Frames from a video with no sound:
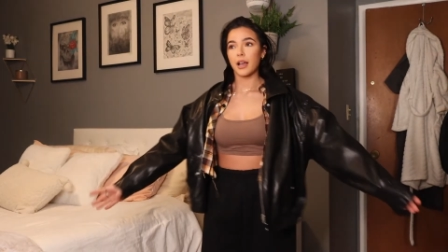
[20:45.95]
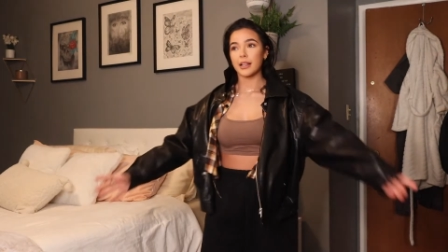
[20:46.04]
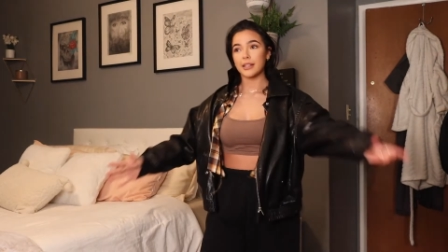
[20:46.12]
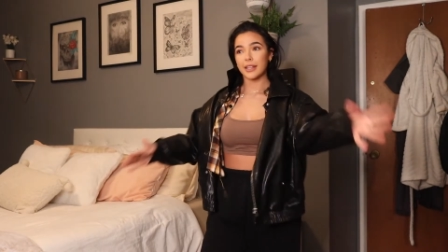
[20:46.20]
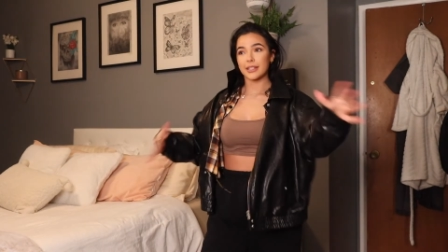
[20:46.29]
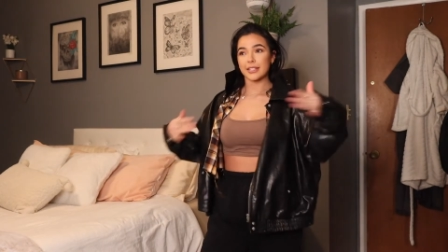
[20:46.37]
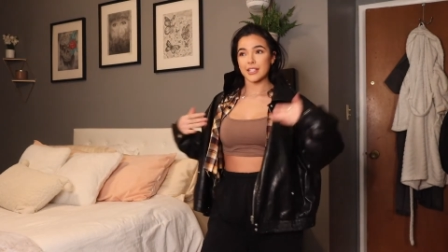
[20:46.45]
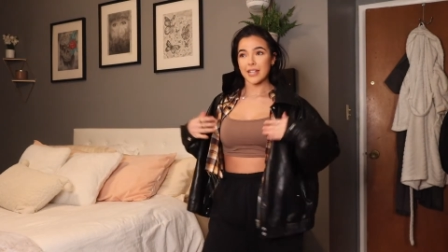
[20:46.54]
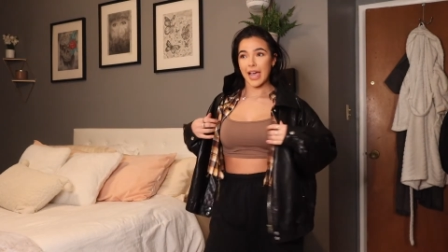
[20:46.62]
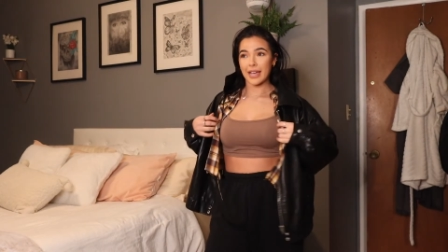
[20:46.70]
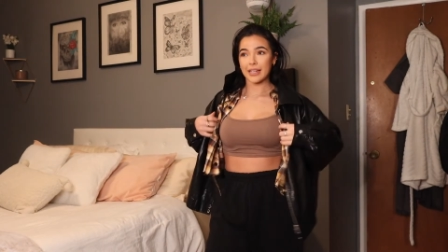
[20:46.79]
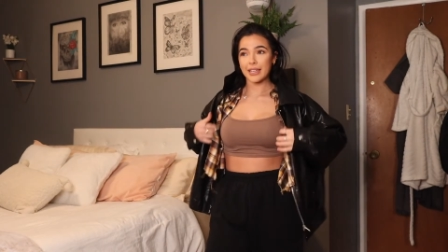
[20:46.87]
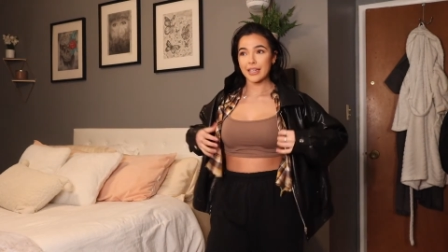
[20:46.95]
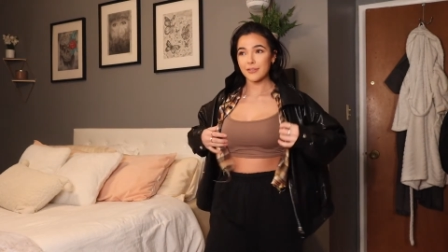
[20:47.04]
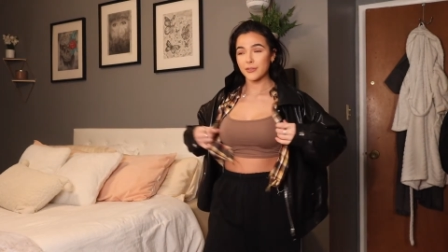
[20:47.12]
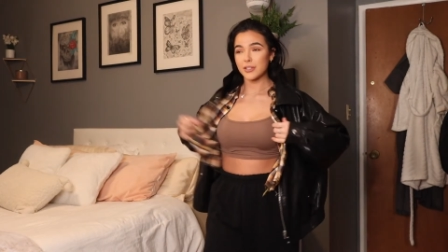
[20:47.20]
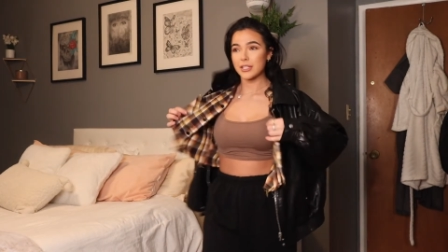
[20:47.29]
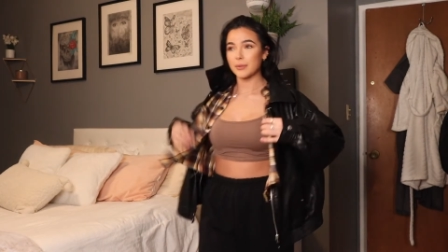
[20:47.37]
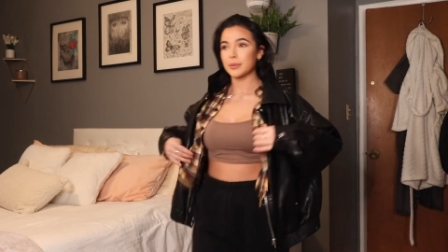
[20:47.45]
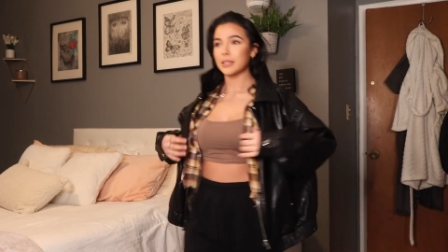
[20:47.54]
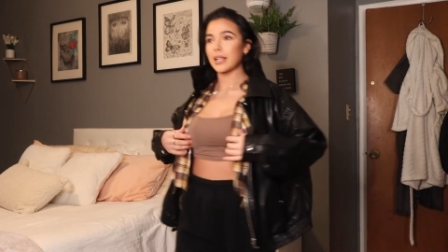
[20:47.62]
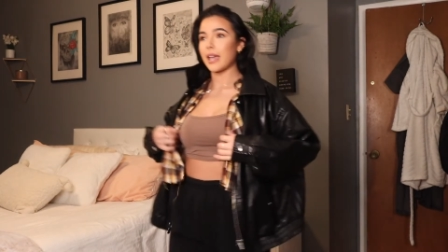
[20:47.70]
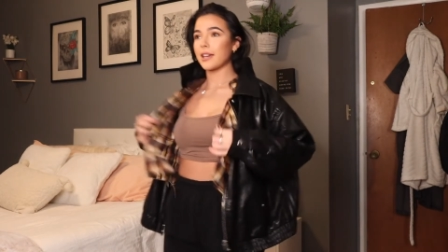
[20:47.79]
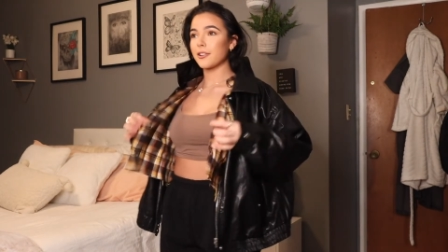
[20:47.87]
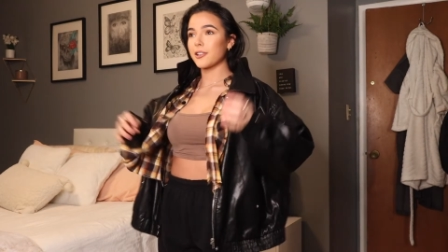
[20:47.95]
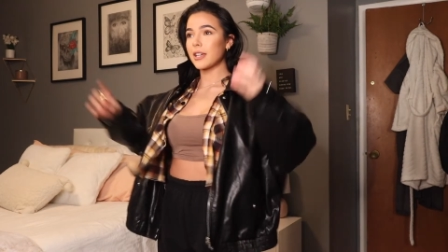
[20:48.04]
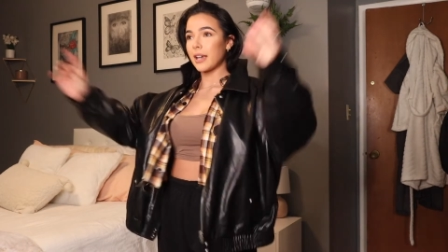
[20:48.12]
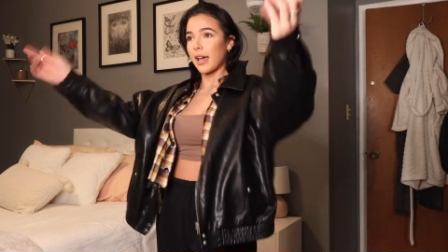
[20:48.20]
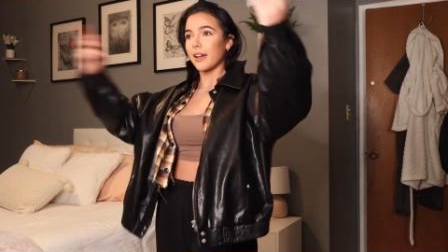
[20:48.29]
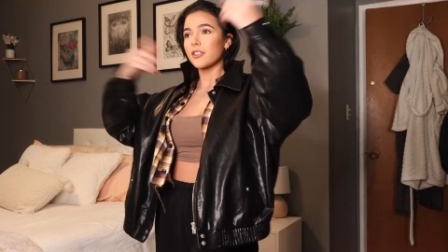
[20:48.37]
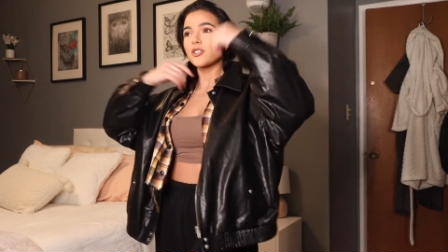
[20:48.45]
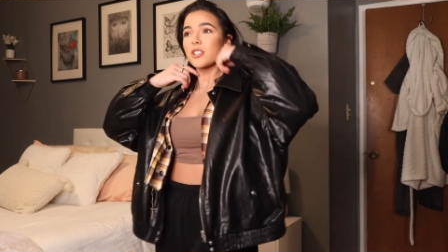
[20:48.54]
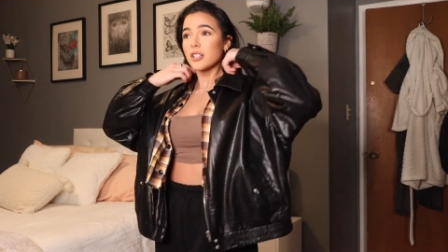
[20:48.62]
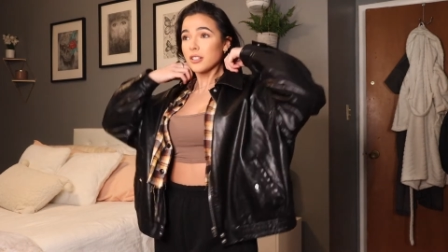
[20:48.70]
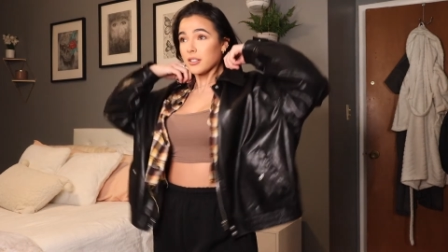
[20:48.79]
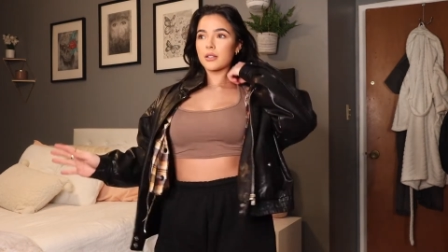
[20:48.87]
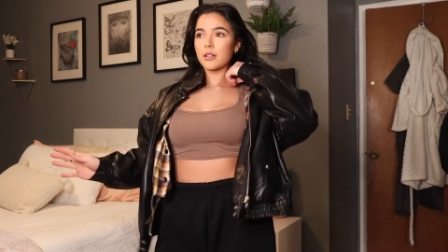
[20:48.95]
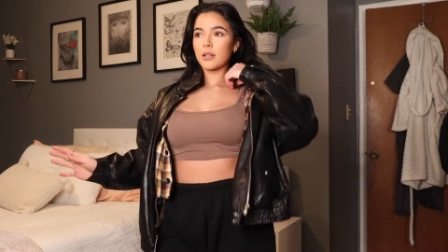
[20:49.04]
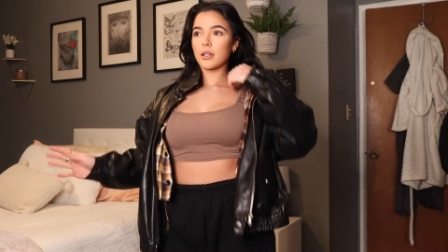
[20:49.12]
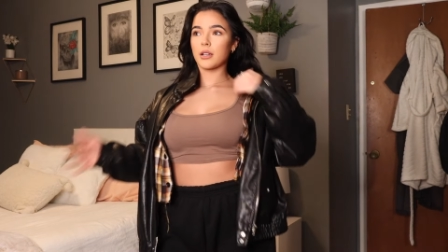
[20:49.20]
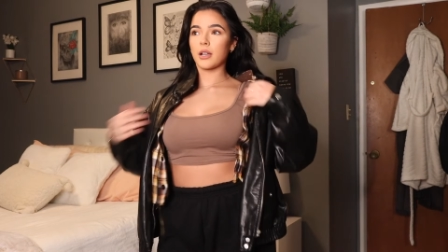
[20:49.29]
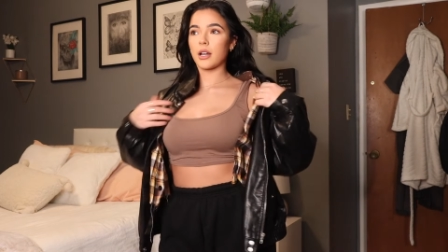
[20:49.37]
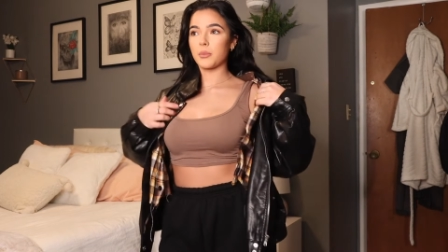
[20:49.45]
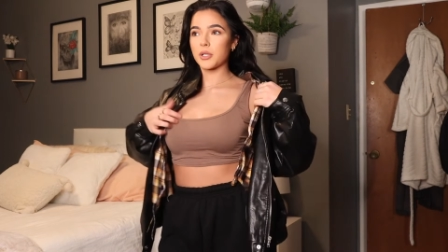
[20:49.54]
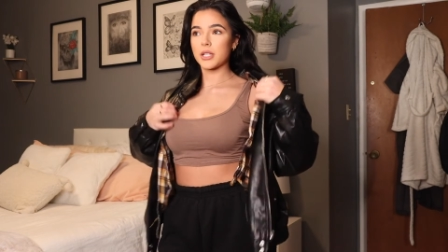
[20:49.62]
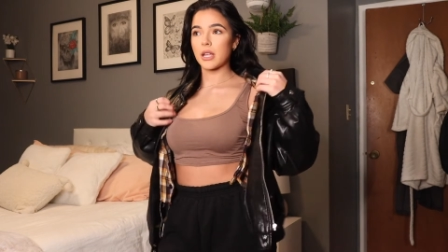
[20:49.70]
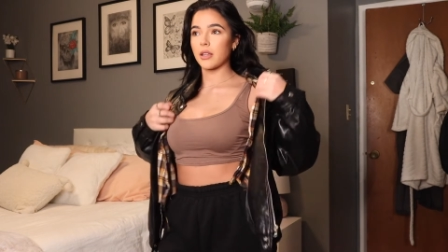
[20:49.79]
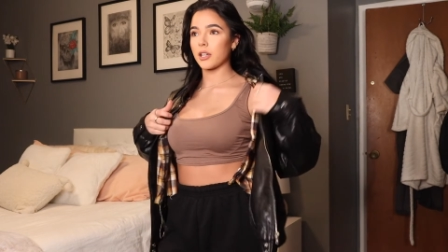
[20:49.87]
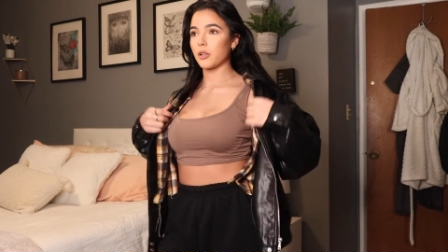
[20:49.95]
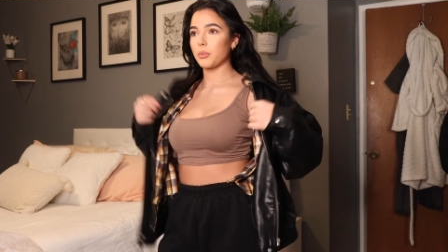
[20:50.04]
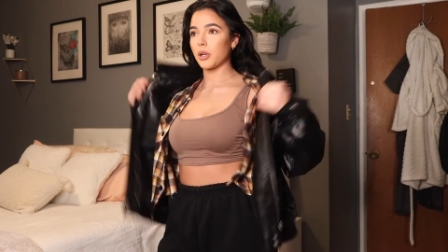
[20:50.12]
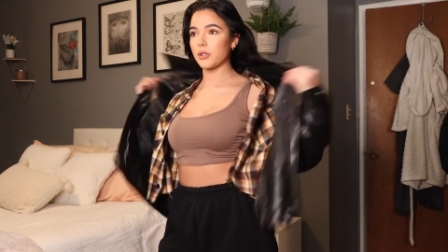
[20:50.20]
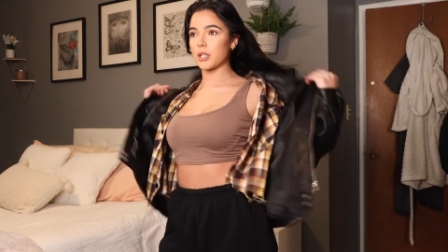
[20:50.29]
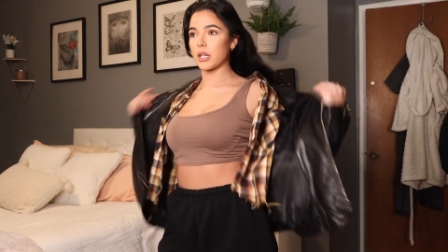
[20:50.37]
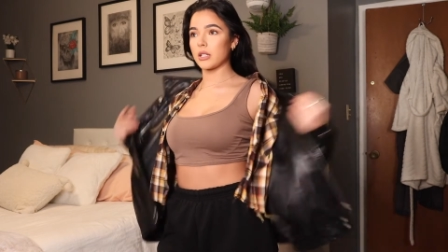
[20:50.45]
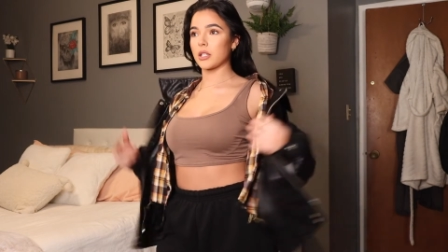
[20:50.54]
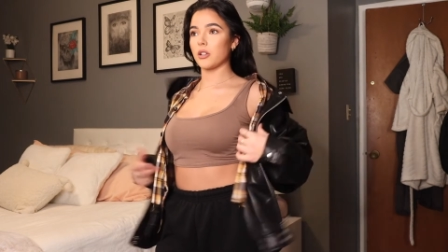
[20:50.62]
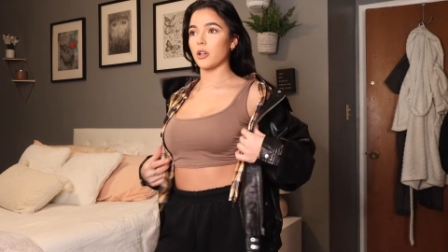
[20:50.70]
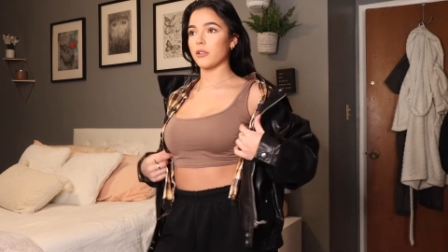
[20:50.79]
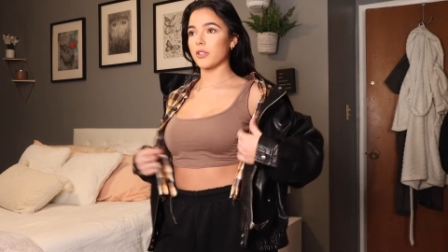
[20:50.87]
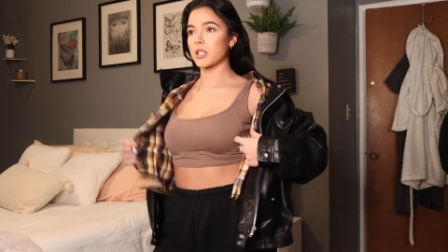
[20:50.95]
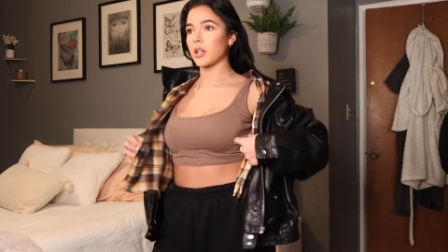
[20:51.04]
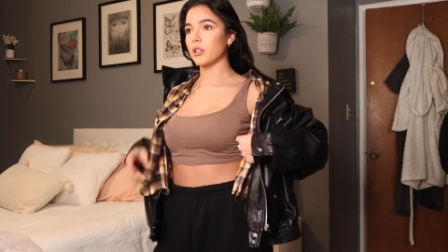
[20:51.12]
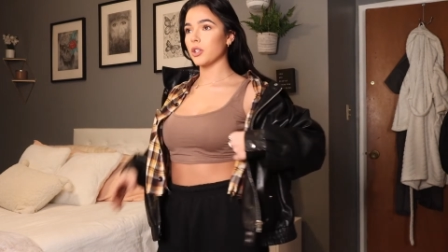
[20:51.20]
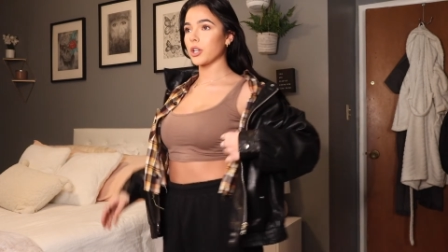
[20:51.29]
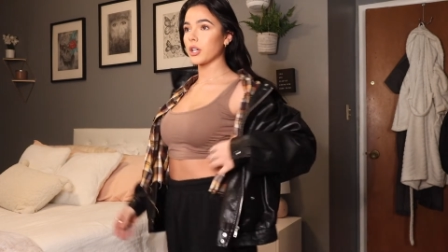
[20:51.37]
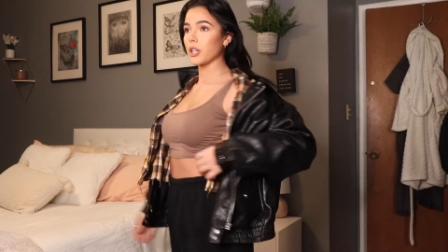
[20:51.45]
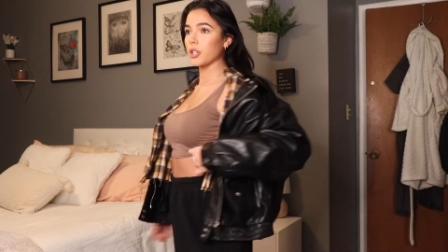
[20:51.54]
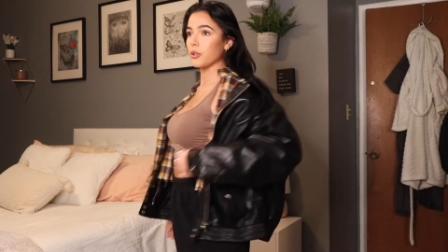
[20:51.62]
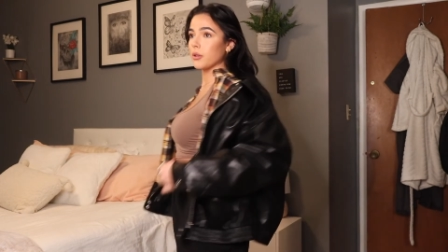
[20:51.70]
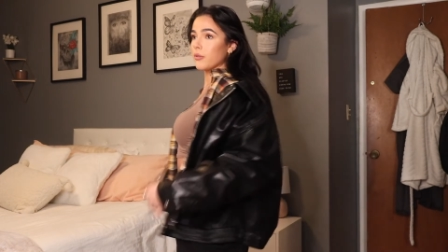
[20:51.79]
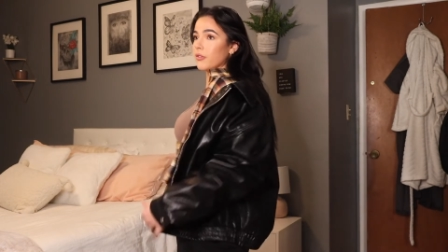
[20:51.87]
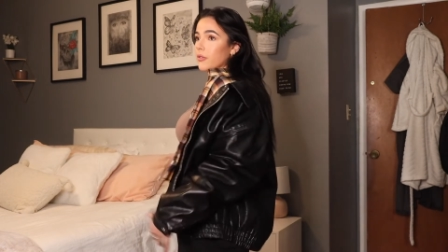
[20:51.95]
a leather jacket for some layering action. Gotta pretend like you're posing to know if it's gonna look cute in